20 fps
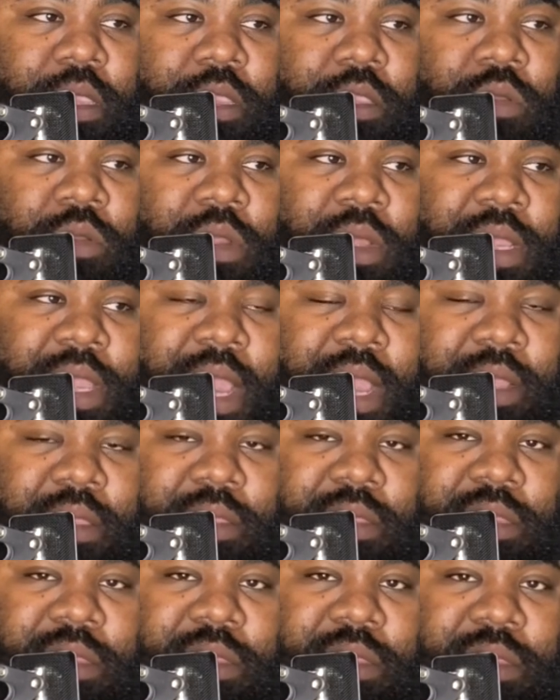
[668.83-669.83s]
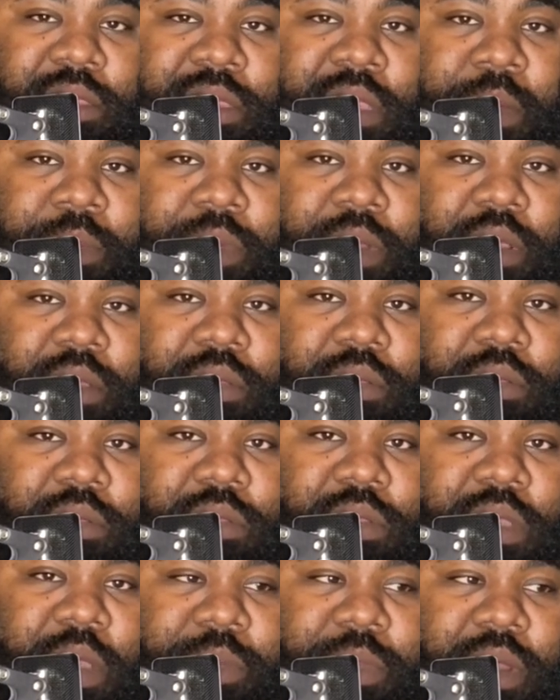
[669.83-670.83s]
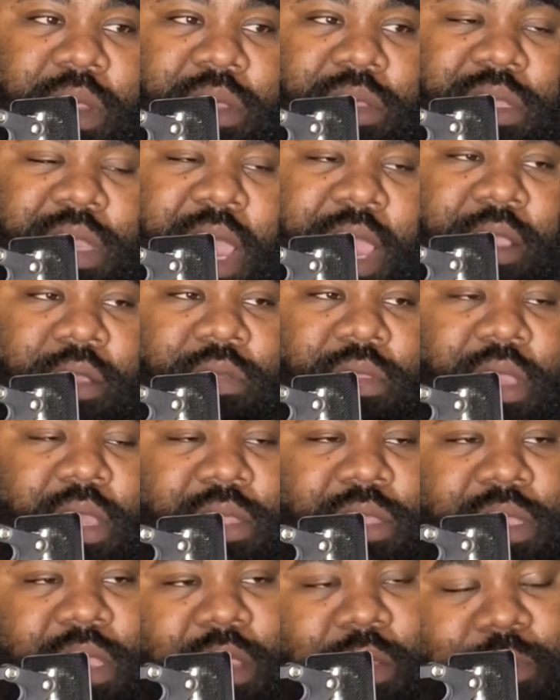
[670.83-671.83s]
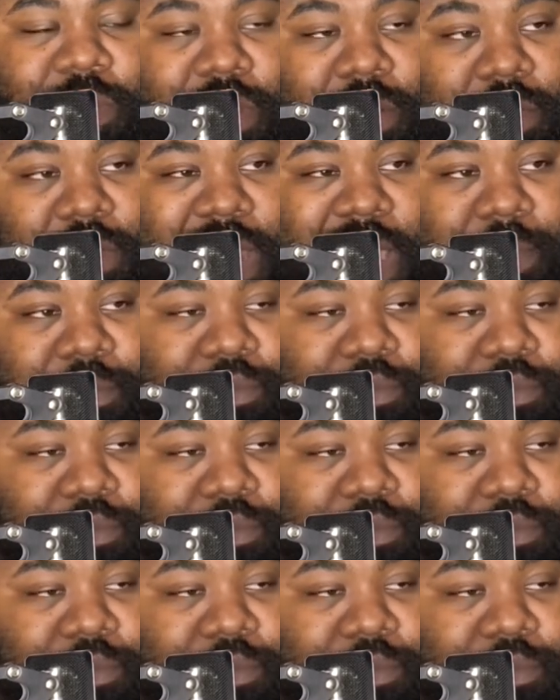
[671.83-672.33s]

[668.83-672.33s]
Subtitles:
you look at some of the cycles that's still not